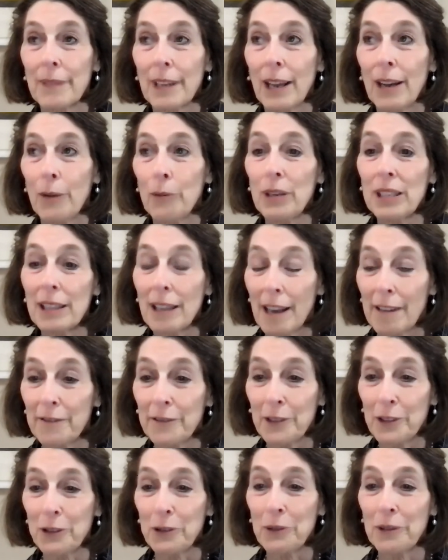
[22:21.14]
we love
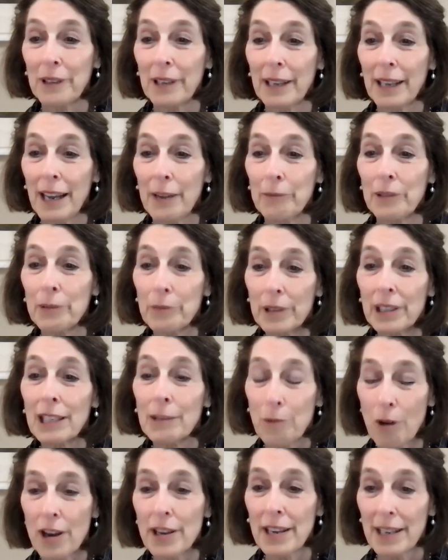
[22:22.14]
you and we really
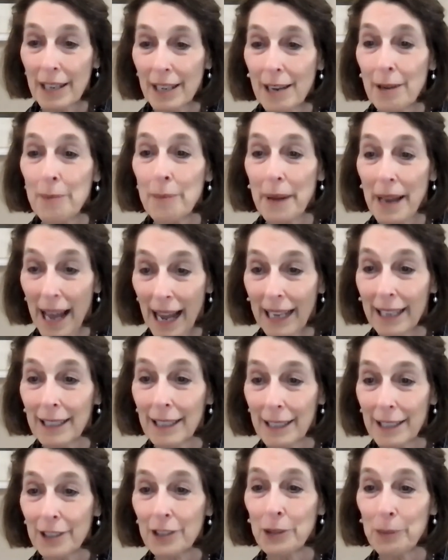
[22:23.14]
want you to come back
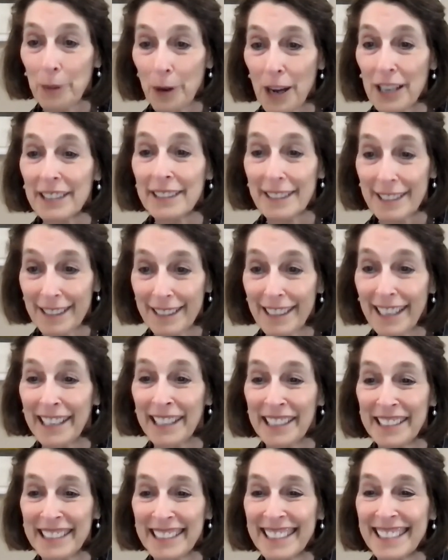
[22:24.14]
to Boston."
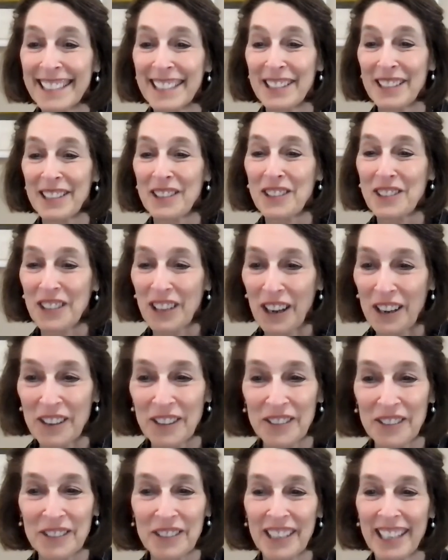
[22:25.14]

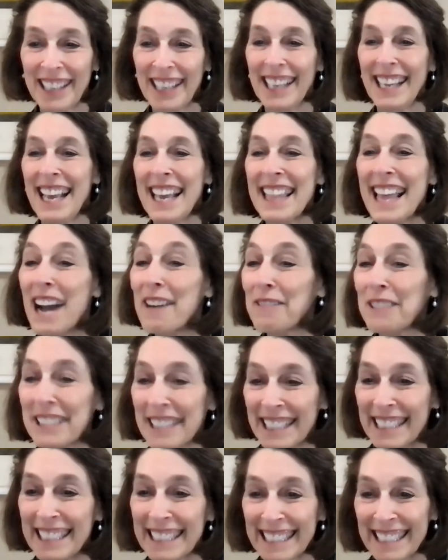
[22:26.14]
So that was
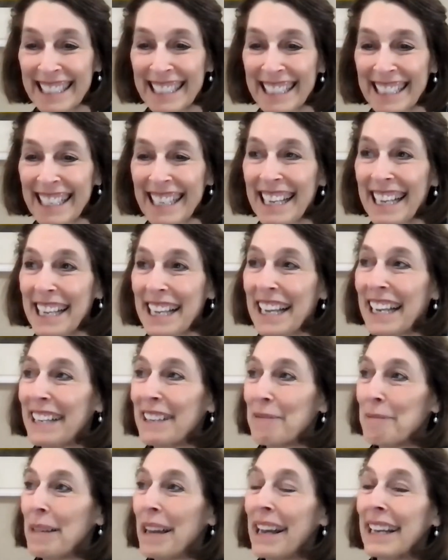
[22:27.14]
it.
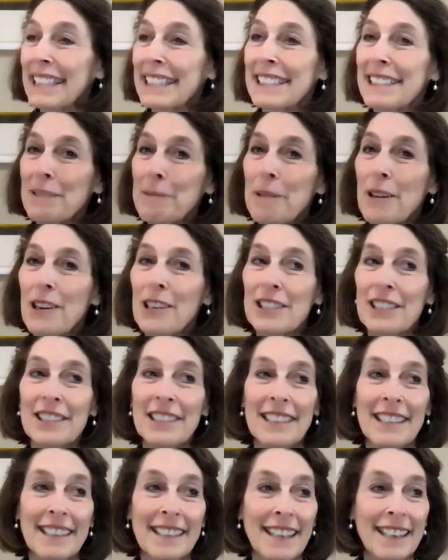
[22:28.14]
Back into
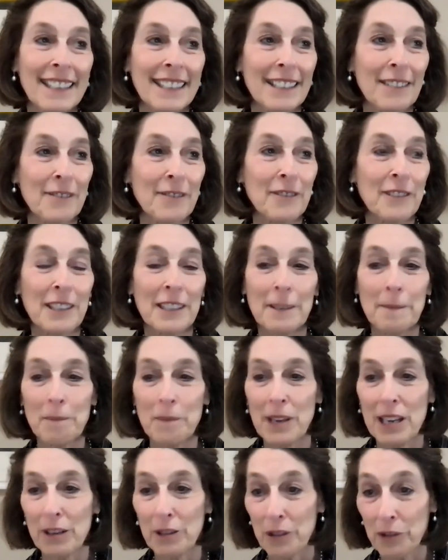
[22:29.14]
Boston, and I have
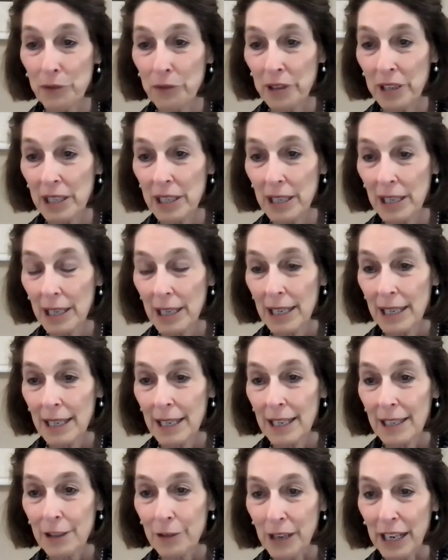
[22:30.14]
now three
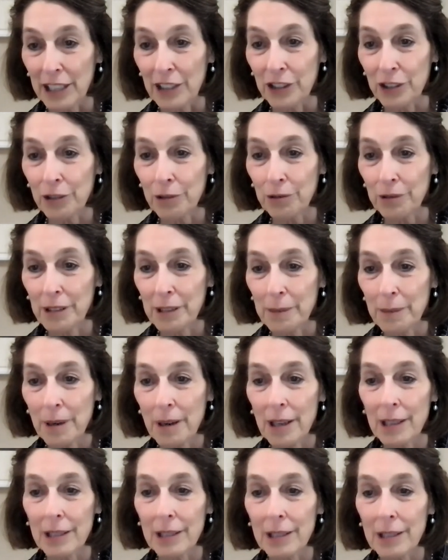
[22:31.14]
grandchildren in
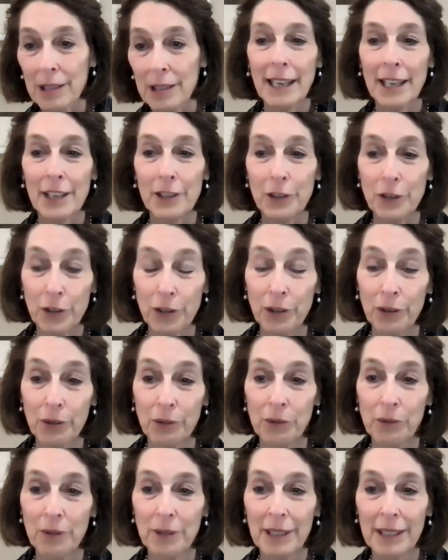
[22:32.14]
Boston and
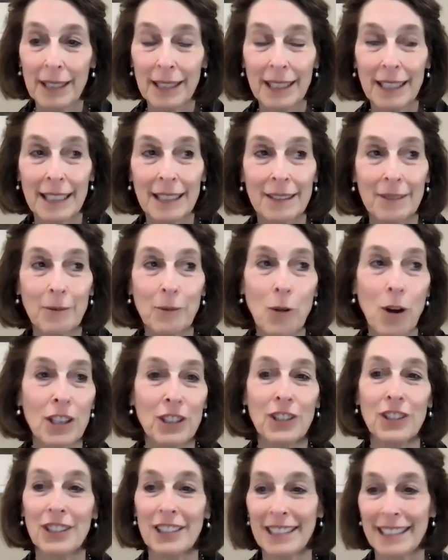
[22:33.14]
two in
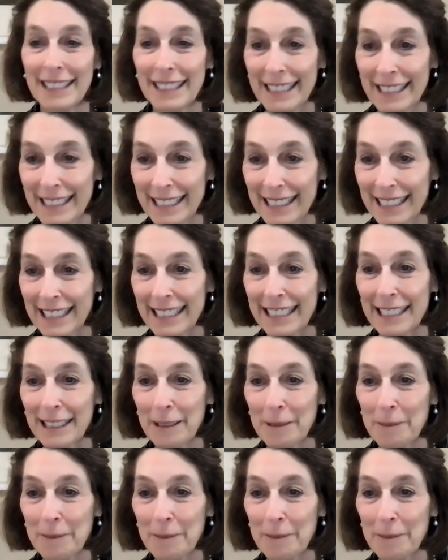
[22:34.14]
Washington, D.C.